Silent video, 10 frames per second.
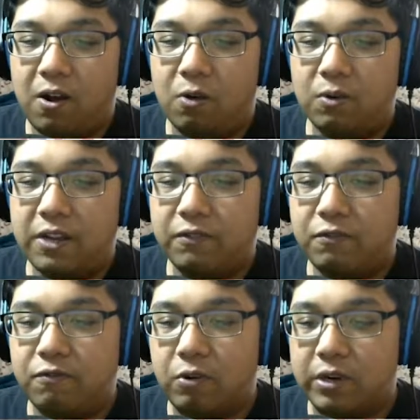Only if you
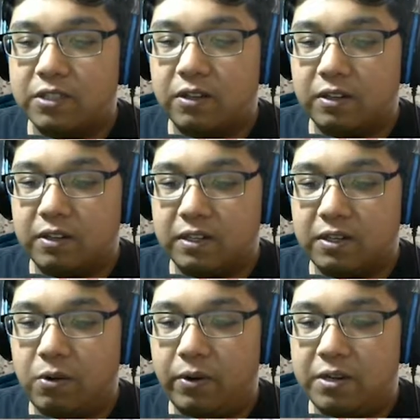focus on
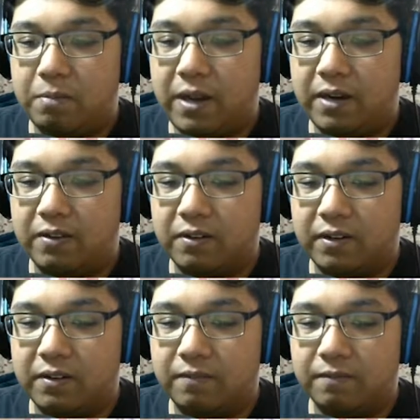going to bed
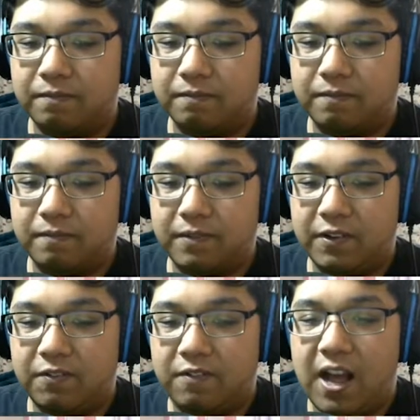earlier.
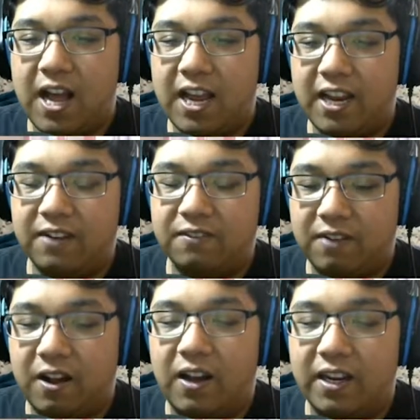Fine,
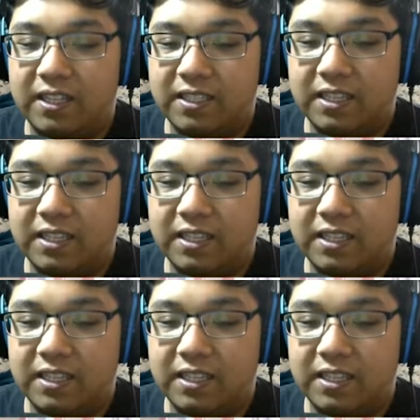fine.